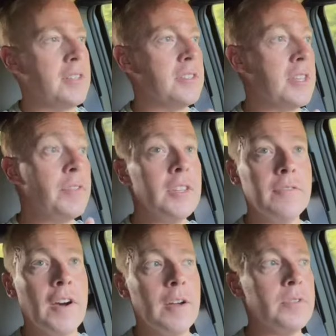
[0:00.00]

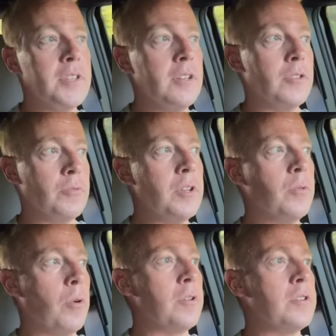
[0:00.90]
seventy-five percent.
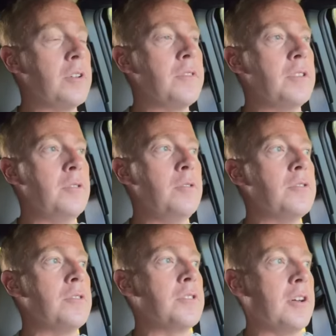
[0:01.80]
Three quarters of the
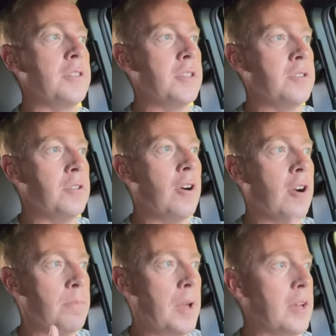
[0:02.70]
users on Tinder
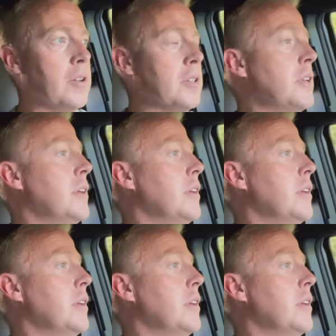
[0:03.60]
are male.